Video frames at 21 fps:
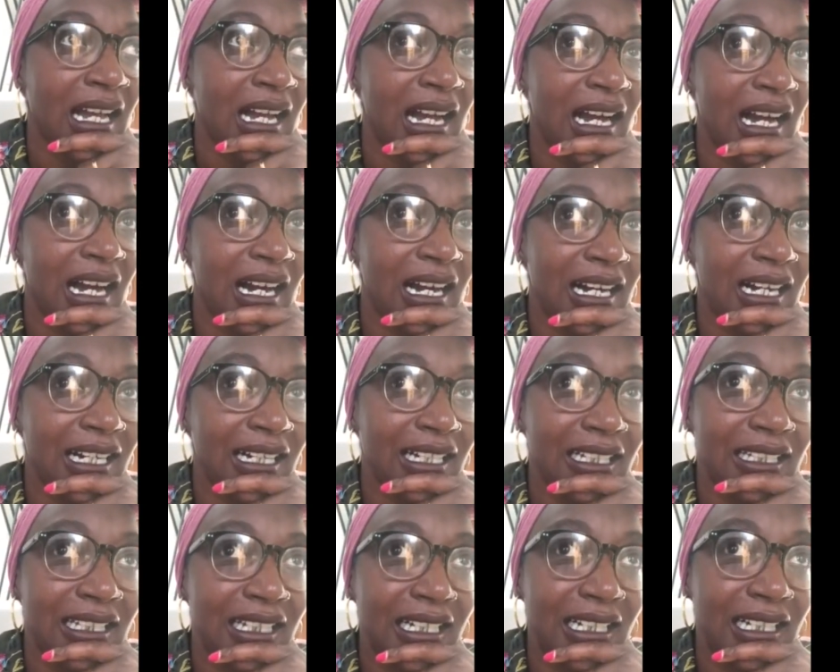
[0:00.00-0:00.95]

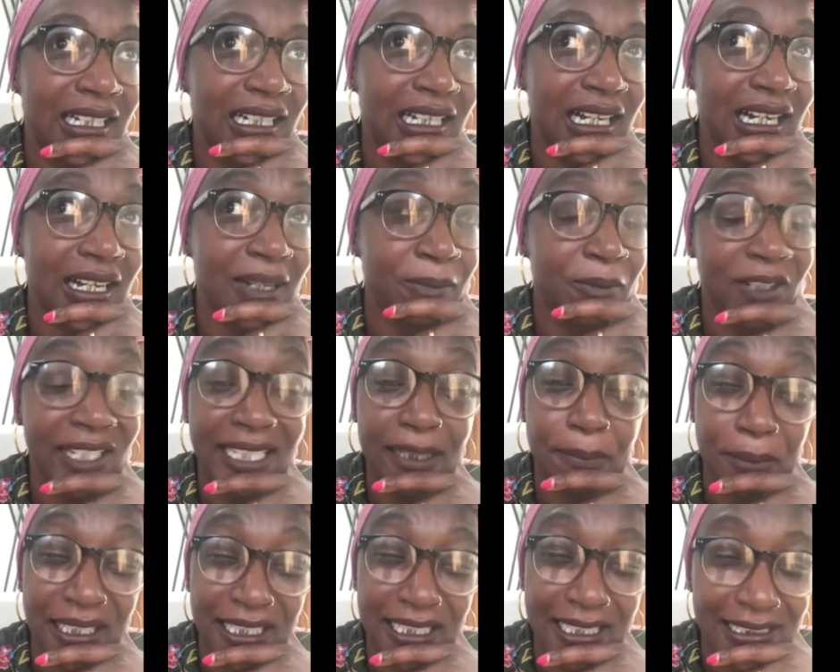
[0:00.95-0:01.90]
I'm
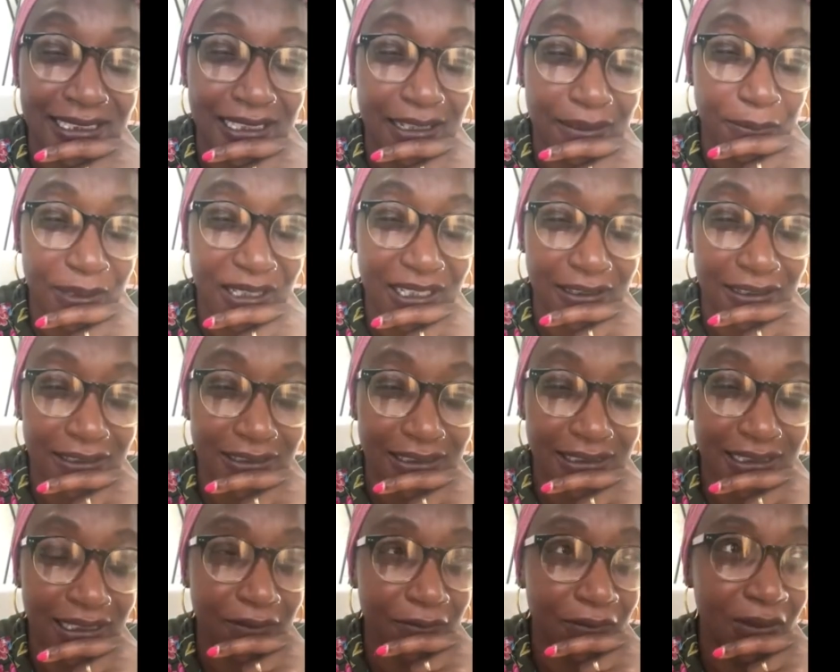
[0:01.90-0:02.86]
really pleased that I've been
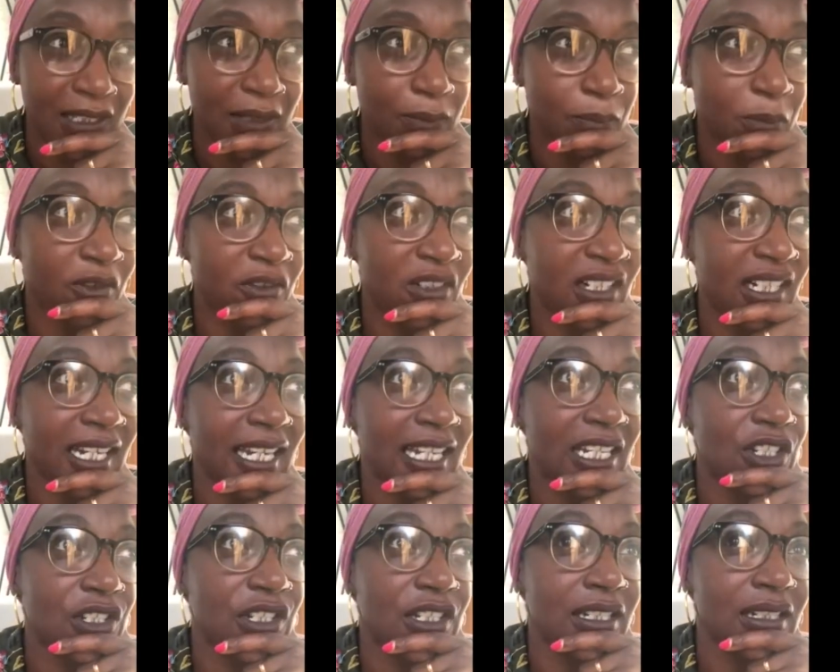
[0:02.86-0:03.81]
asked to give this
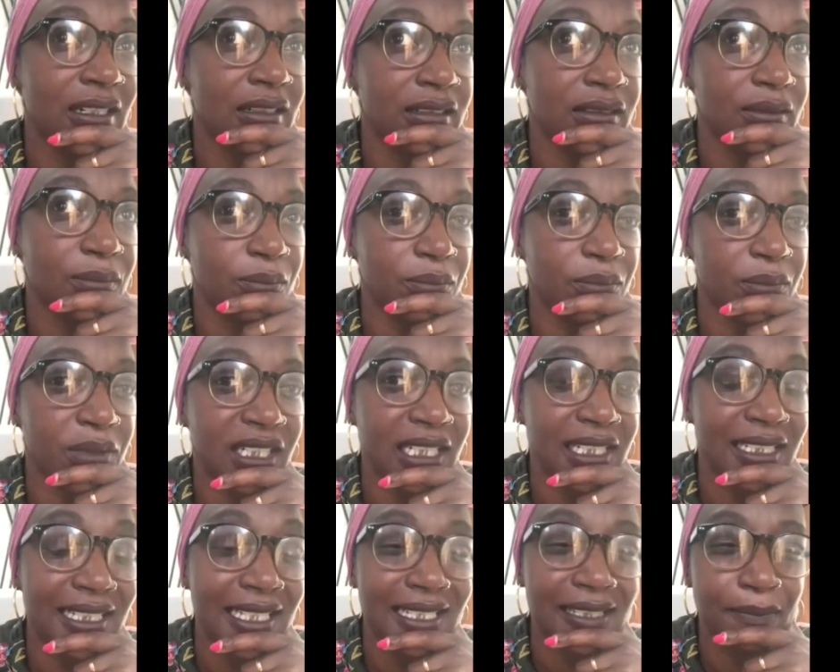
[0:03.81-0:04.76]
provocation
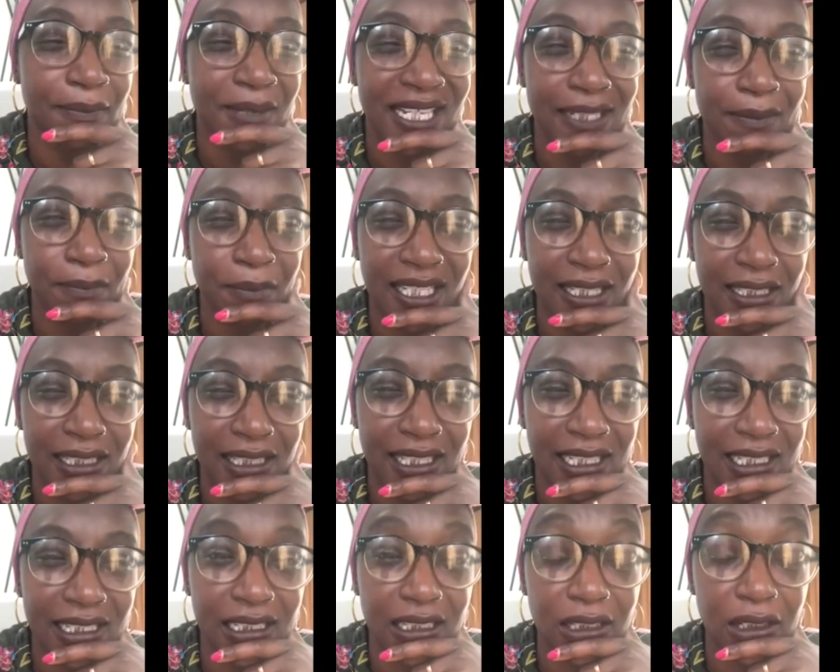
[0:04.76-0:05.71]
because it's made me
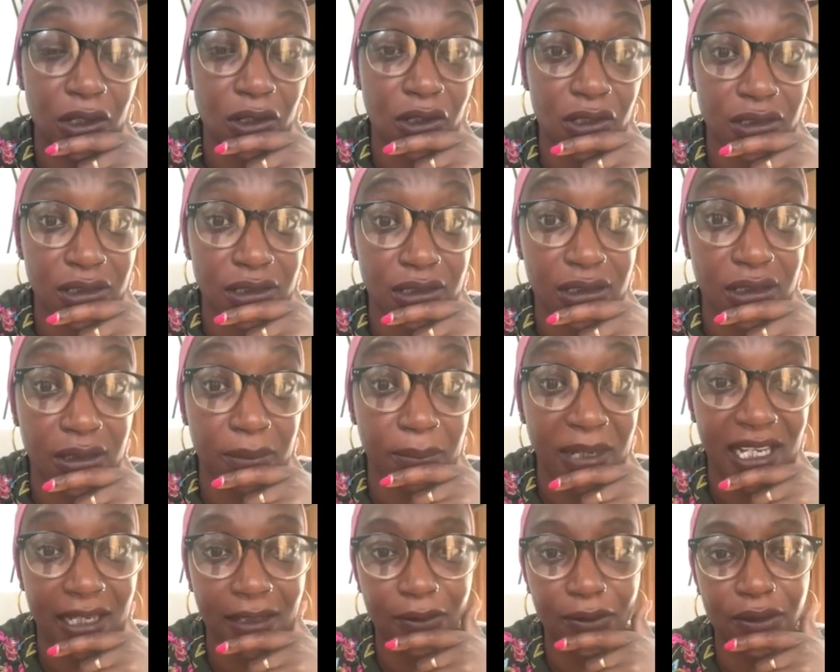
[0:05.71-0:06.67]
think a lot
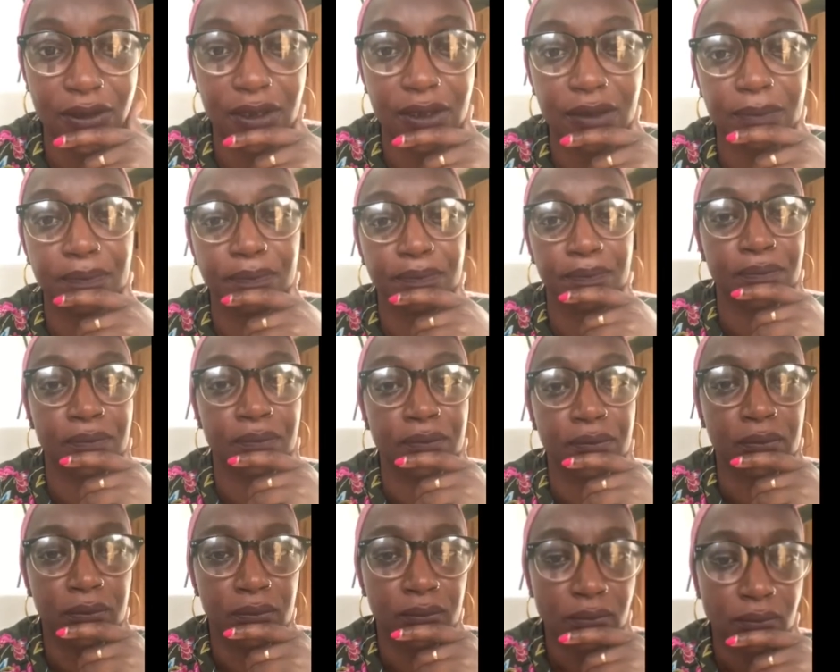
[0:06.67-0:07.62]
about
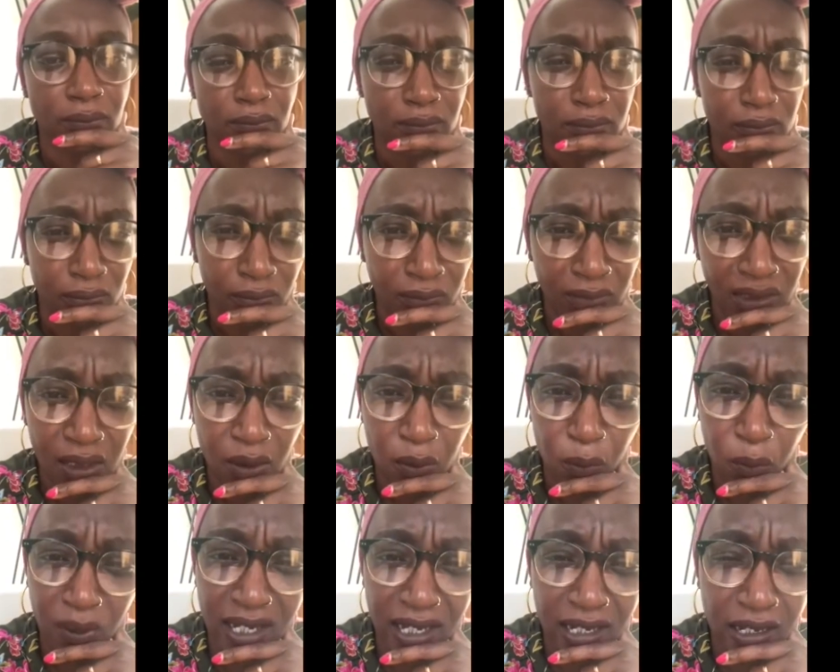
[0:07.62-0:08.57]

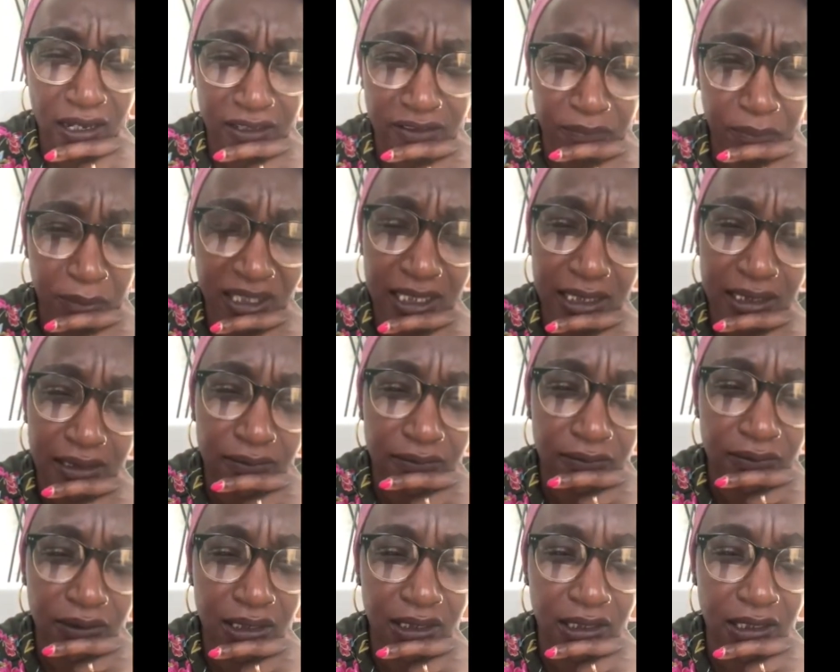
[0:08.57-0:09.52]
where I've been
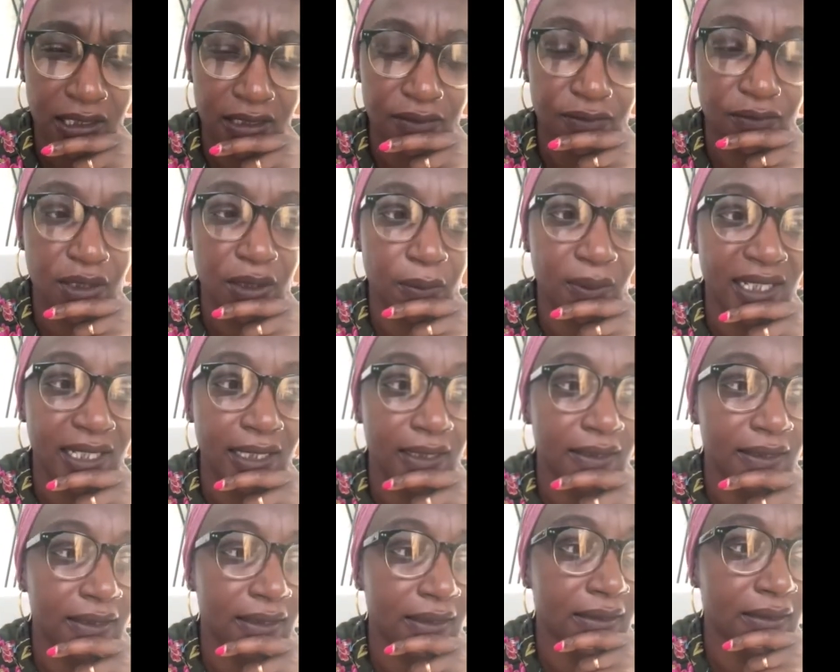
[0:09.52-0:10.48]
for the last few
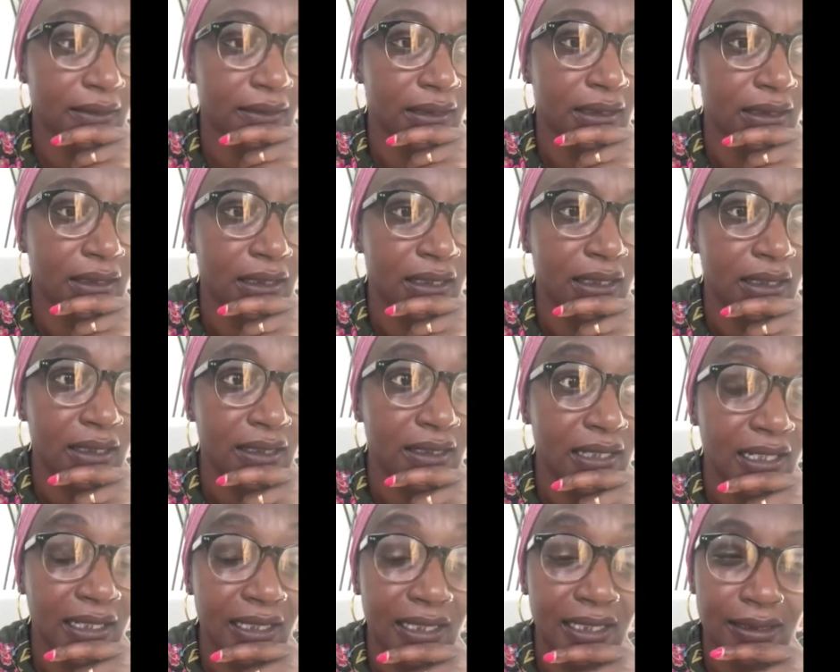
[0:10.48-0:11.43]
weeks,
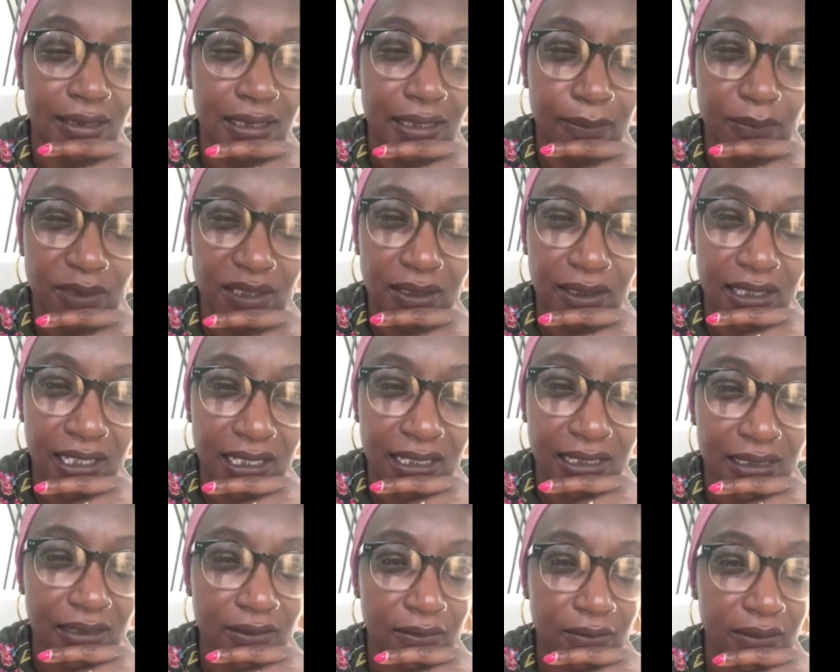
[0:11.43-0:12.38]
certainly in terms of
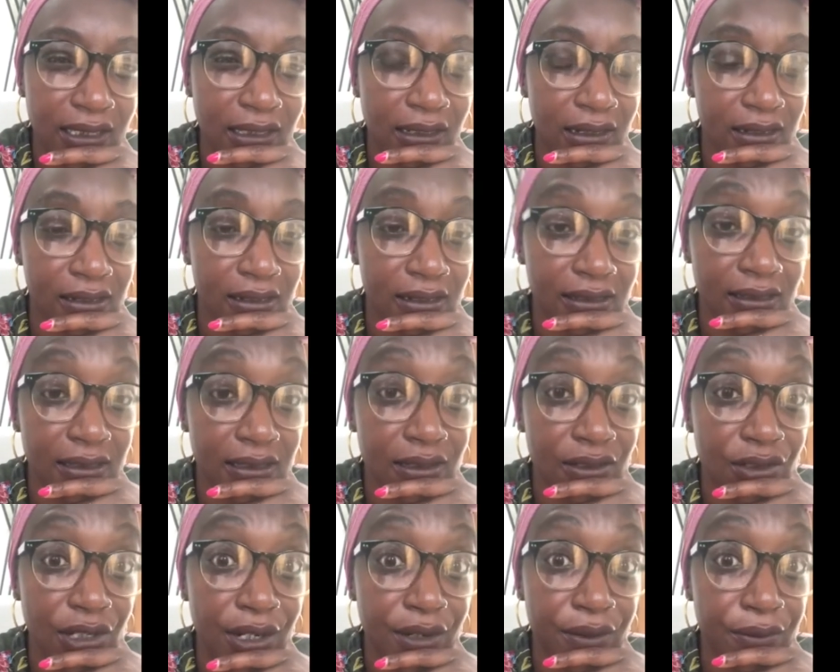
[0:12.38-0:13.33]
theatre and the arts
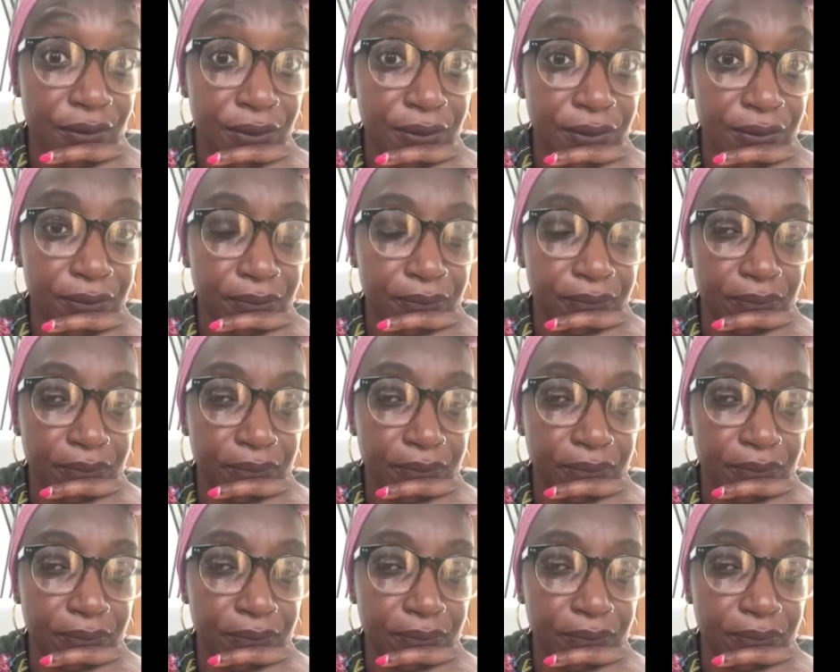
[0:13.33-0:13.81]
in general.